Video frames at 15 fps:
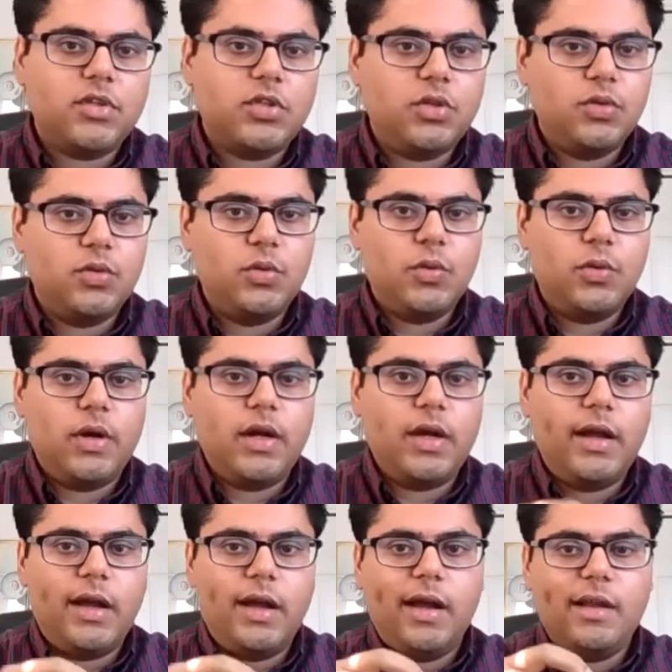to
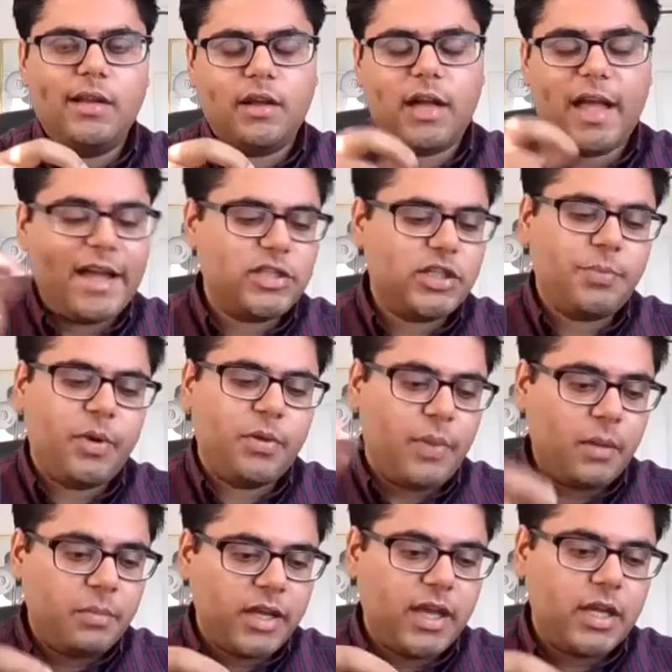catch up on
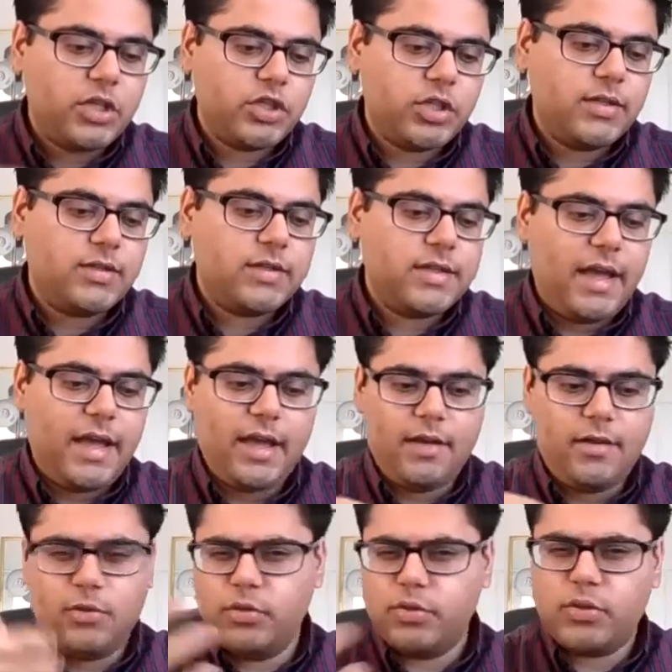publications
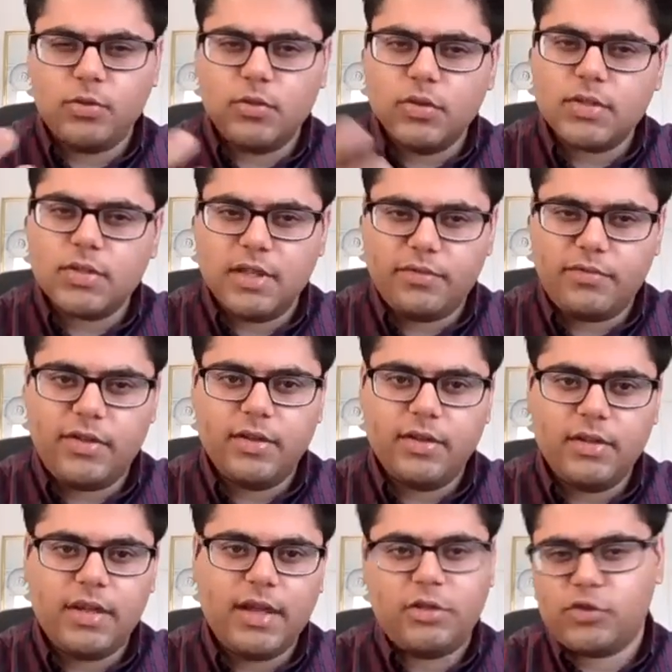and new tools in the
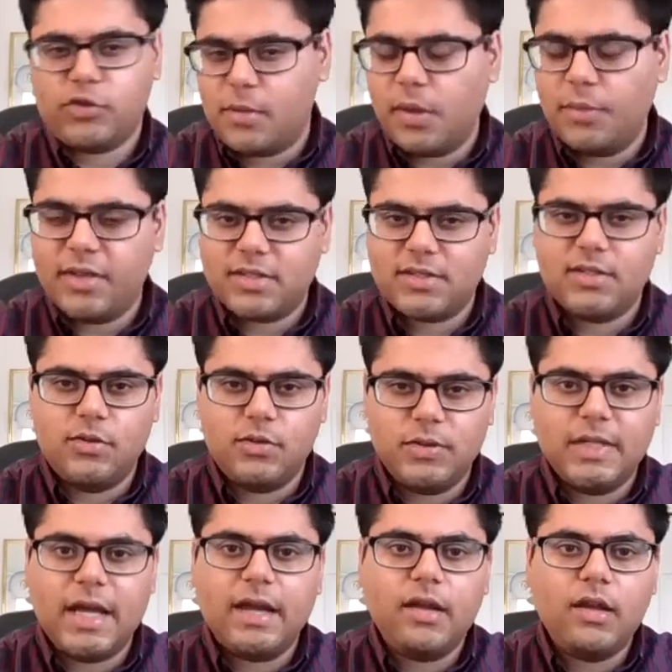field. I try my best to do
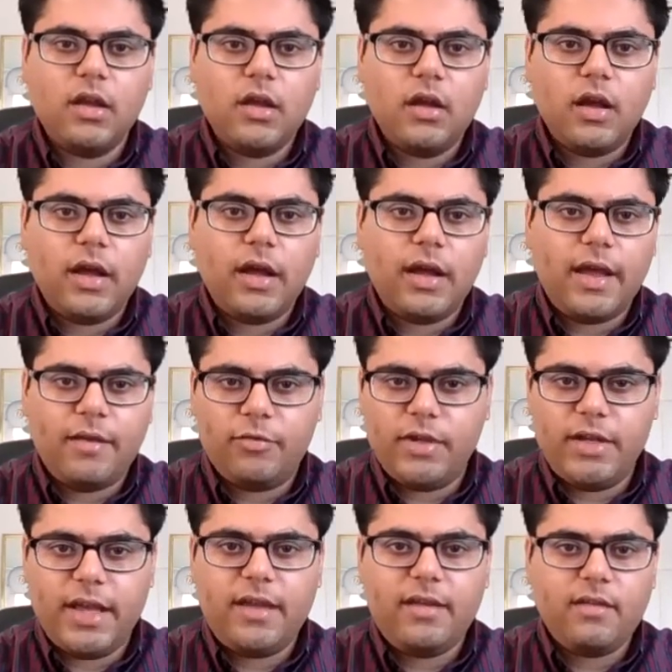that every
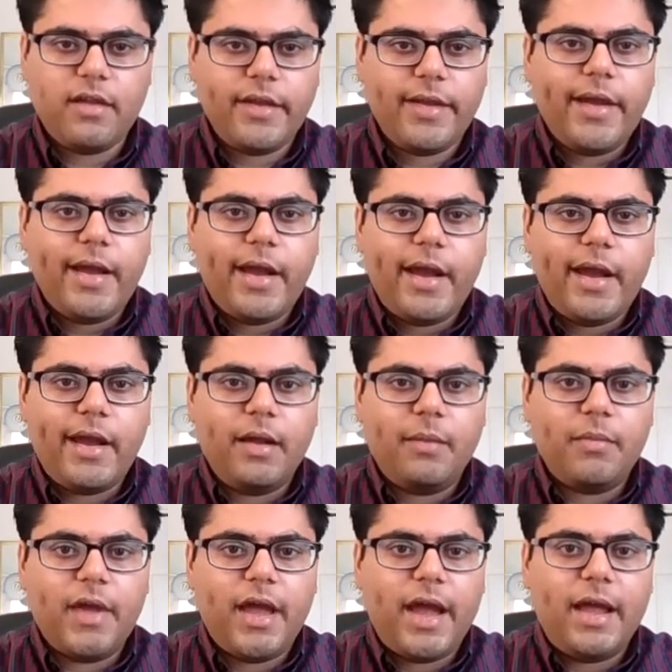day.
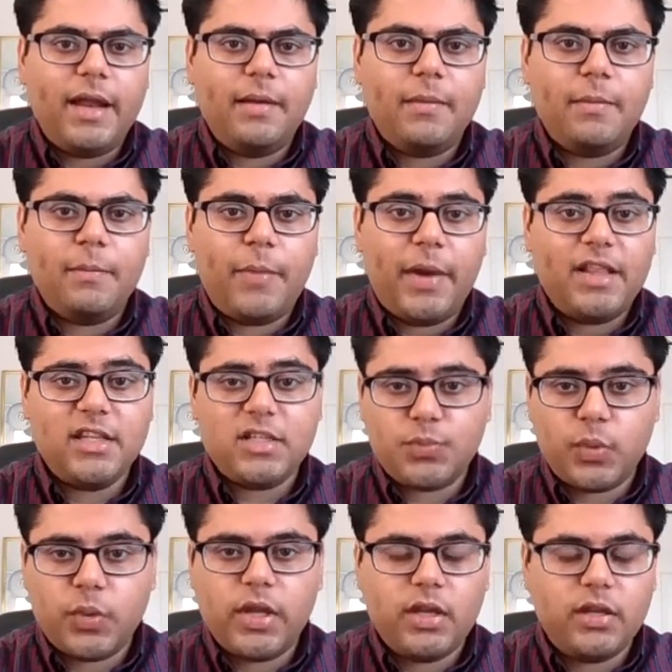And by this
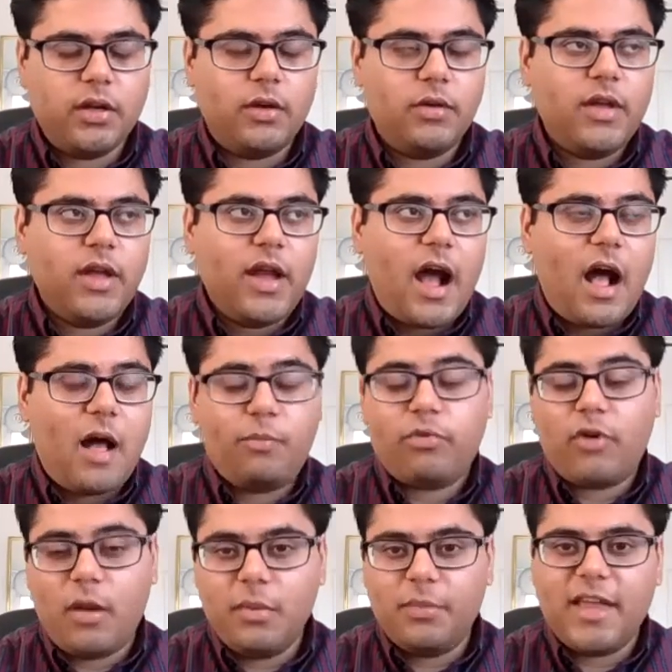point, I'll
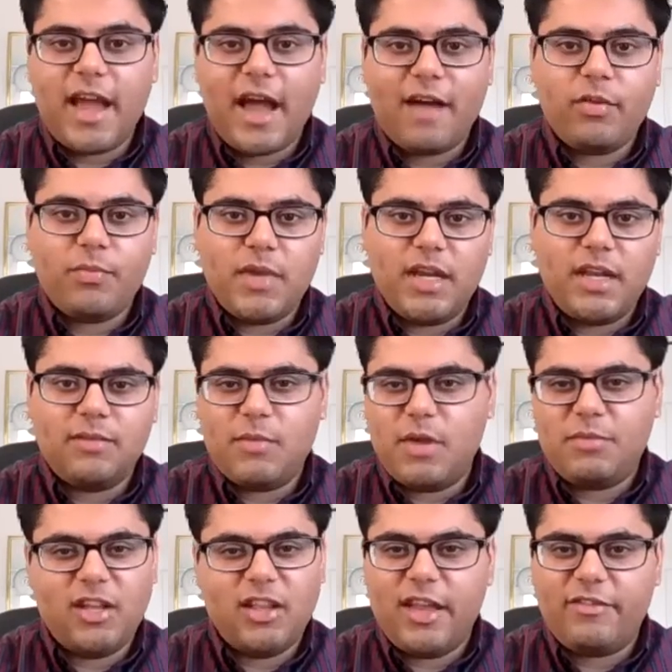probably have a meeting,
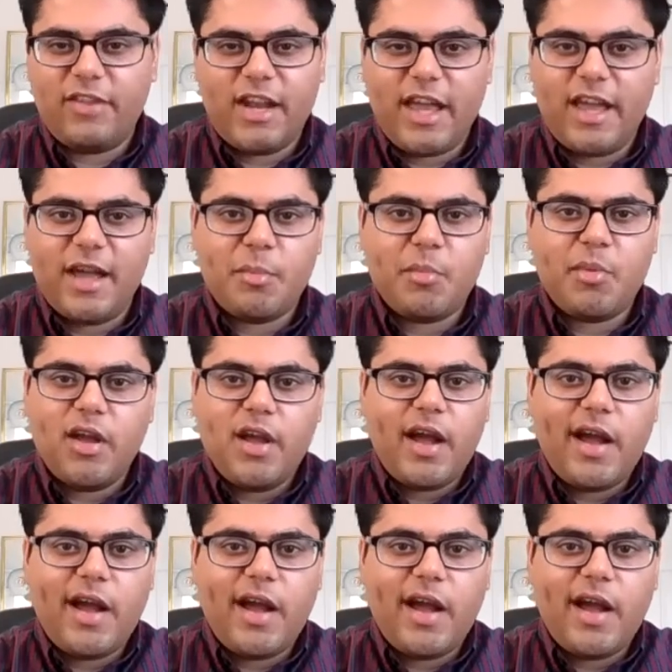maybe 11 a.m.